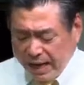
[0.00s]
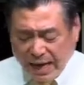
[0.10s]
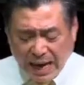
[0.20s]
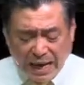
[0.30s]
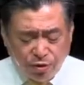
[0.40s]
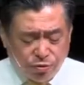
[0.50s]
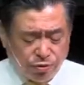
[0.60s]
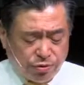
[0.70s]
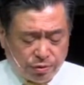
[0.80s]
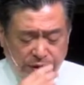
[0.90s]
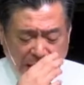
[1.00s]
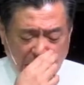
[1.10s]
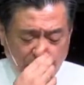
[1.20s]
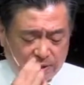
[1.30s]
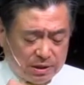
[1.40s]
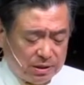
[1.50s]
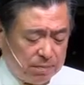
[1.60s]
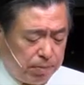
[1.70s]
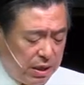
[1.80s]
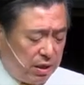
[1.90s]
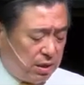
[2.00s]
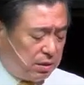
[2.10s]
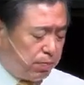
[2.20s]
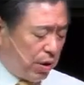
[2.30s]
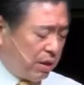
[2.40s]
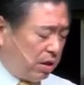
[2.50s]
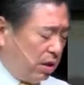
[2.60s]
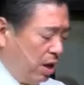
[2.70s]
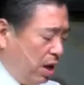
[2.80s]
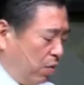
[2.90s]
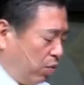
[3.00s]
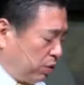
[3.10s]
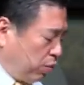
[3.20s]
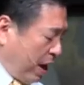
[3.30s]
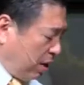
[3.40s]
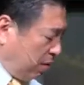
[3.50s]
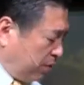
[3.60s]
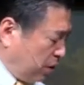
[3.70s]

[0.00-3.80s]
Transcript: Andrew, Simon Peter's brother, was one of